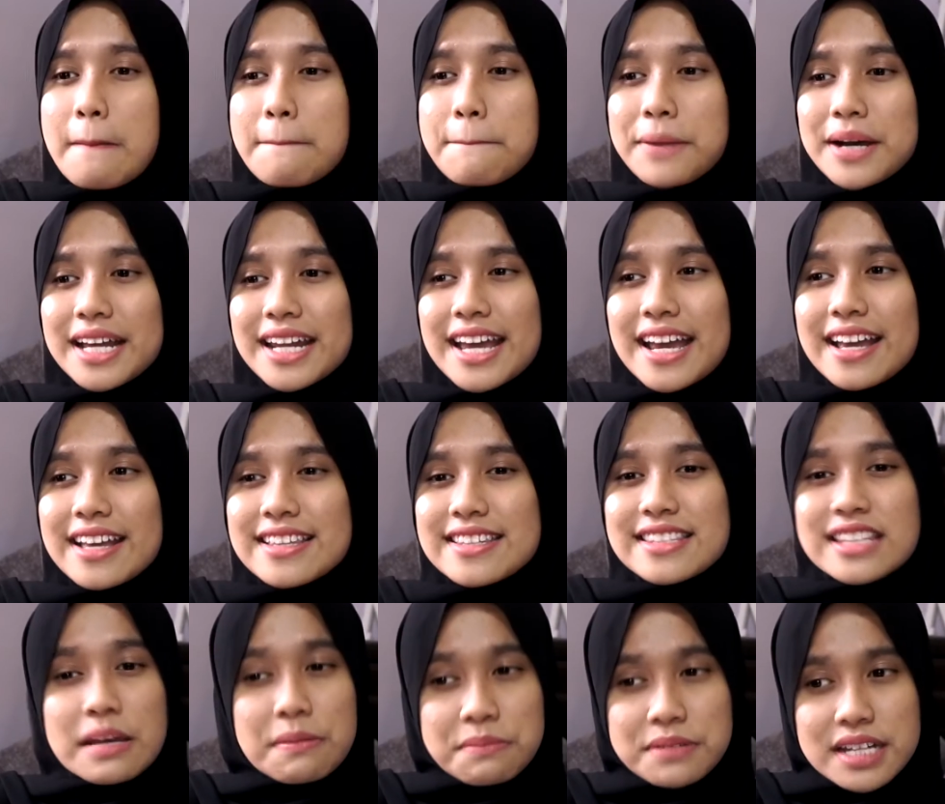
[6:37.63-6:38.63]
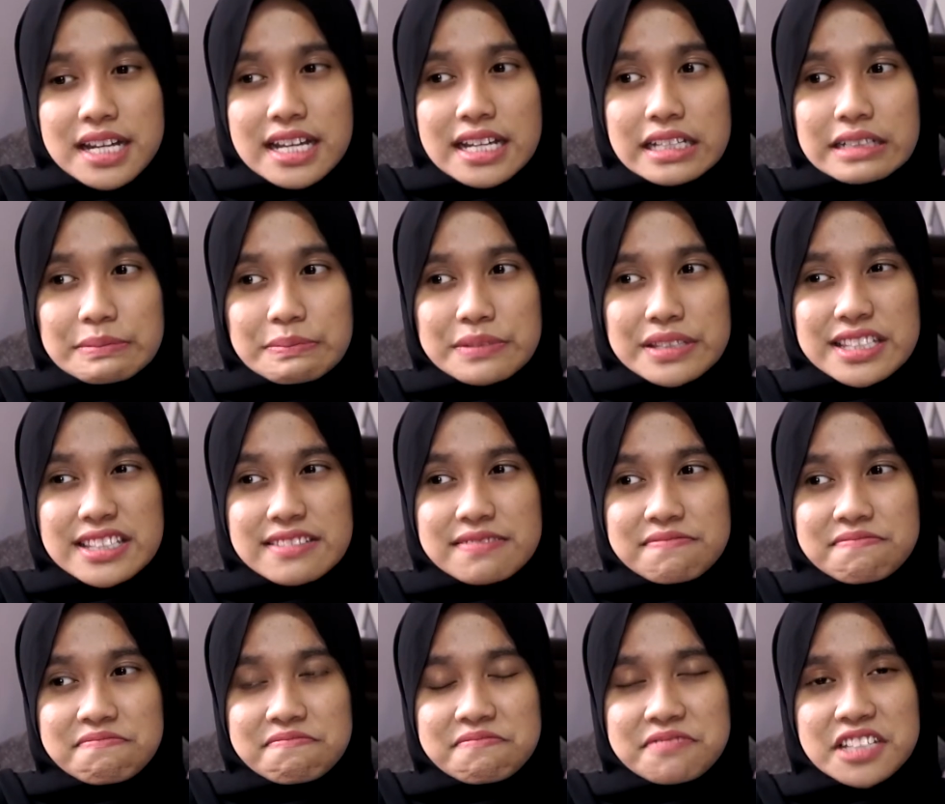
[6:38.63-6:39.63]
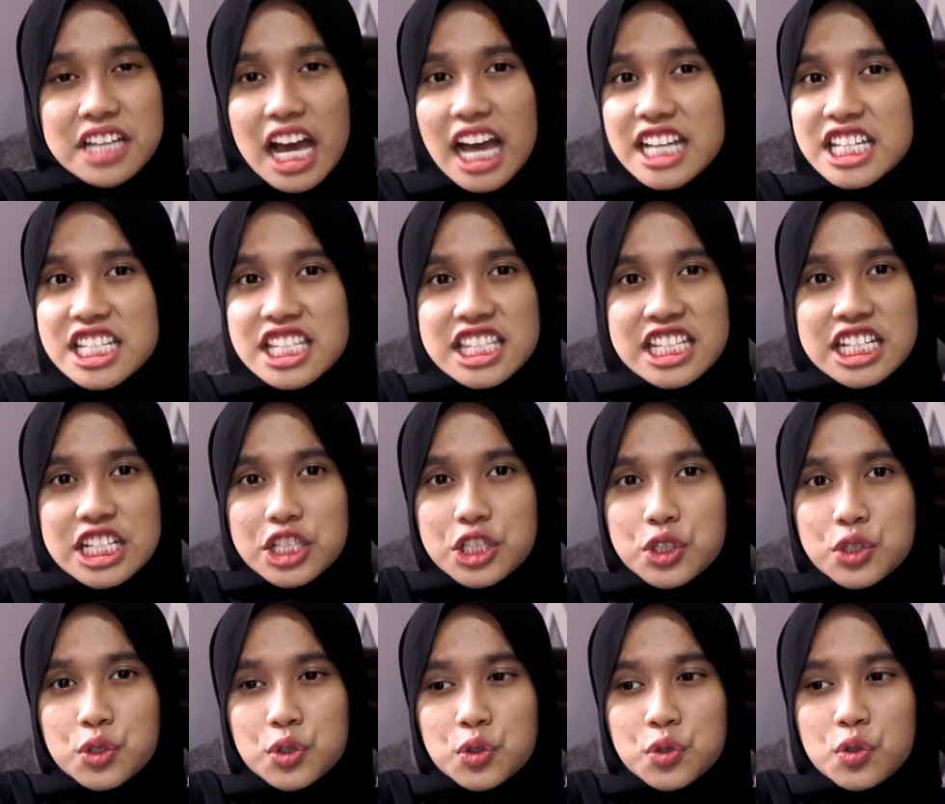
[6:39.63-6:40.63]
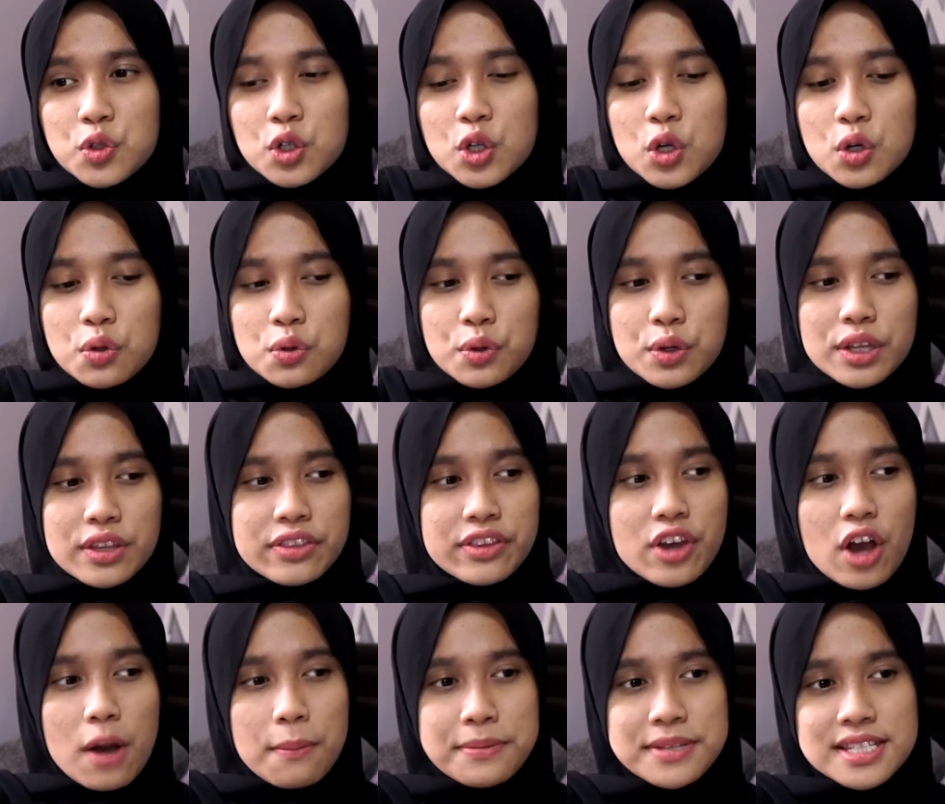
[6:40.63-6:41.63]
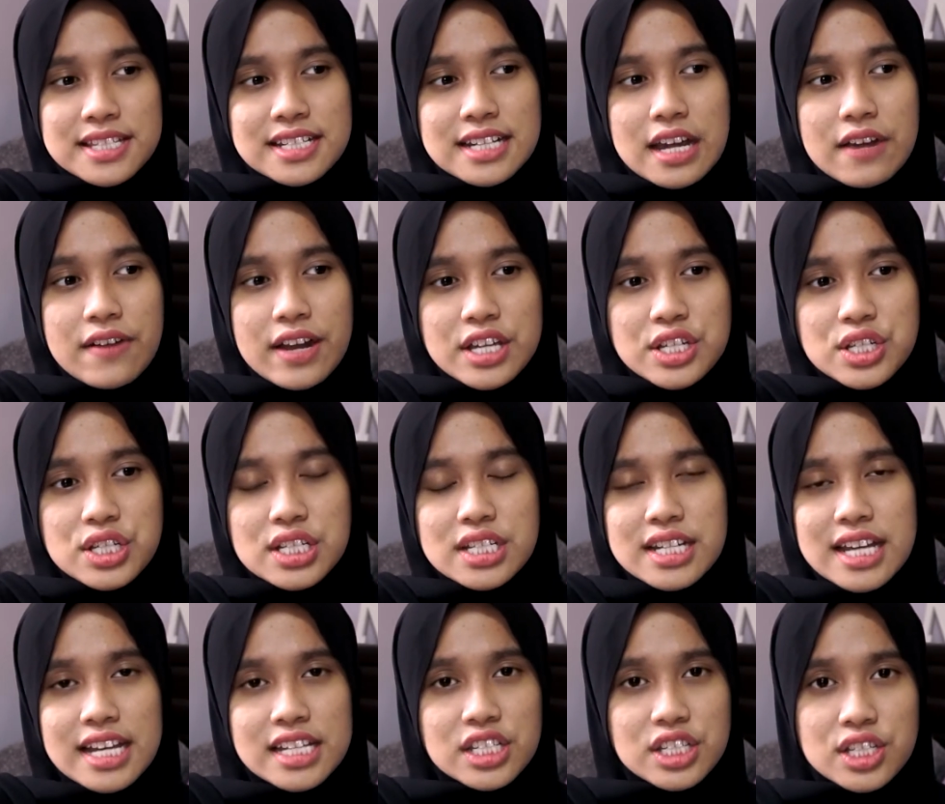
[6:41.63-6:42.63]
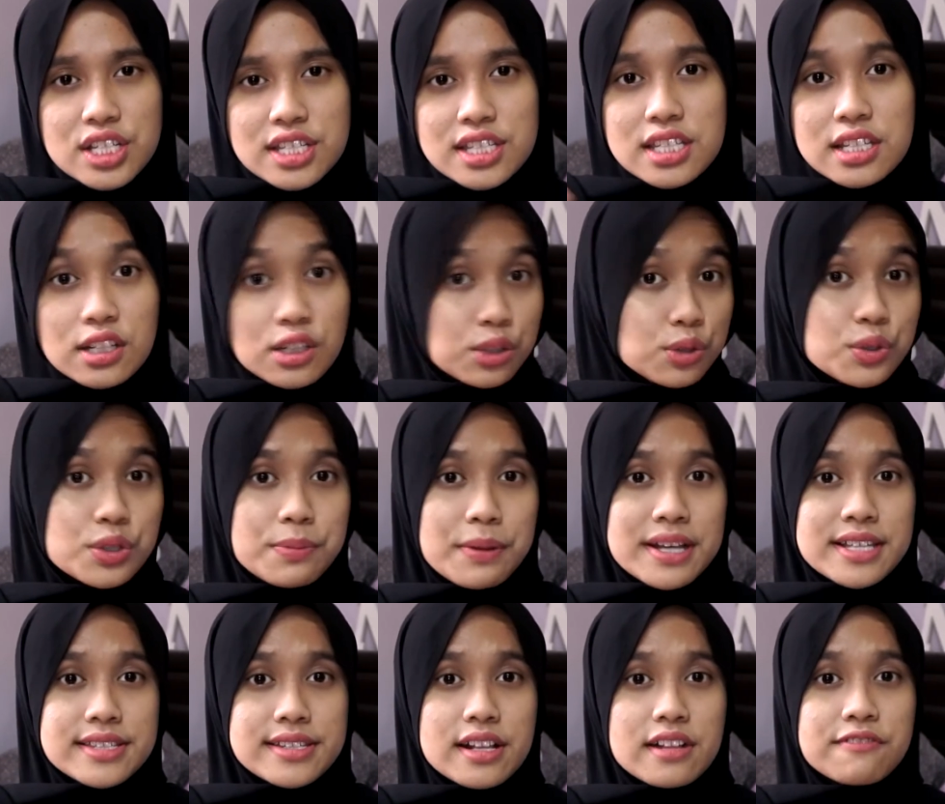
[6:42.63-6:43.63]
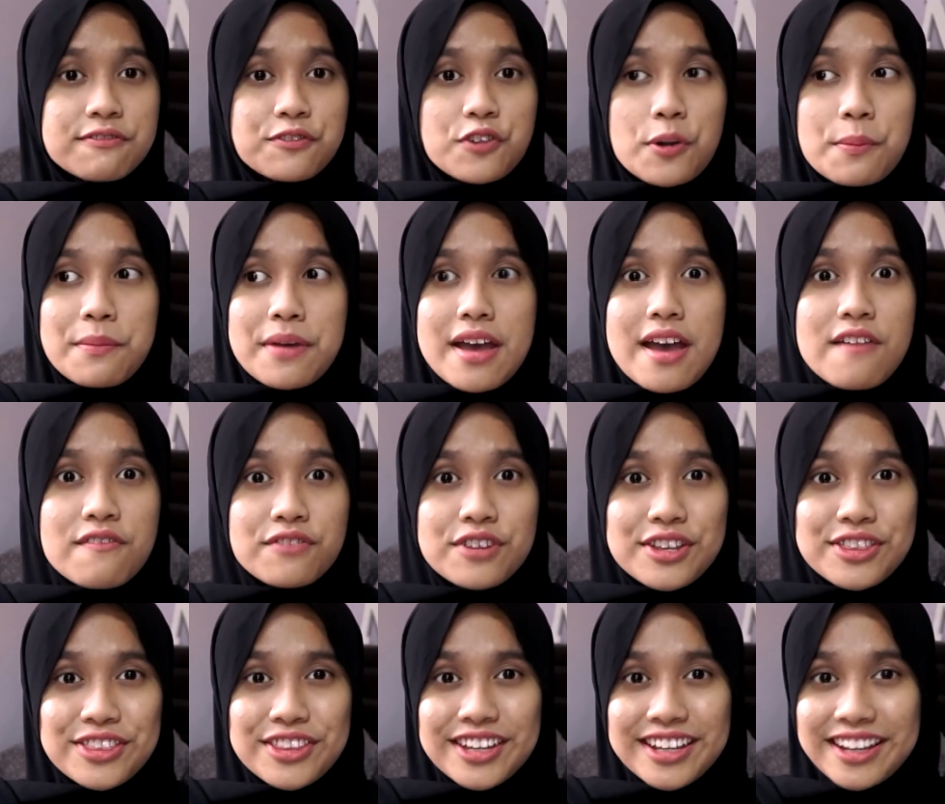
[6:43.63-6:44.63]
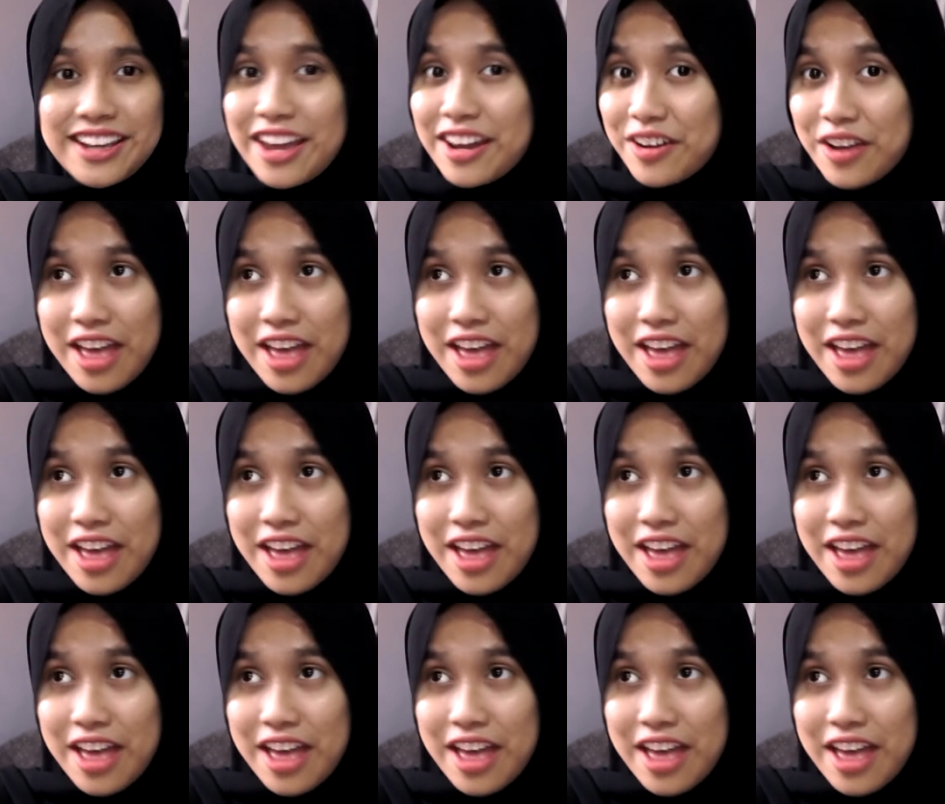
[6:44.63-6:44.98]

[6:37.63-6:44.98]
But sometimes I just need to go in the opposite direction and just seclude myself from everything and